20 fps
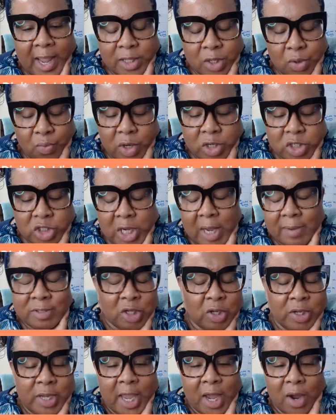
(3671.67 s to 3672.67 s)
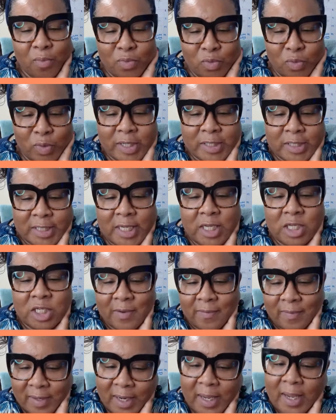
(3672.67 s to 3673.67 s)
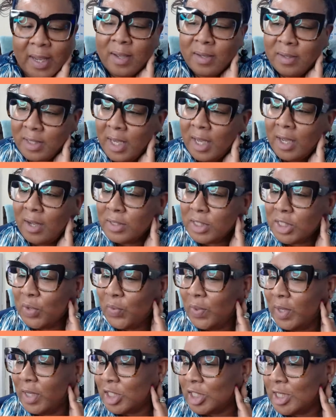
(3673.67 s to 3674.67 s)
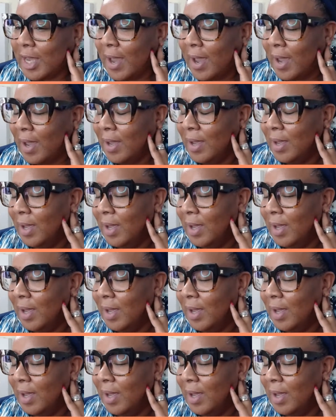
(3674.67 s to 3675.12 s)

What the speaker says: workshop. So yeah, we'll see each other then. Yeah, so we'll chat.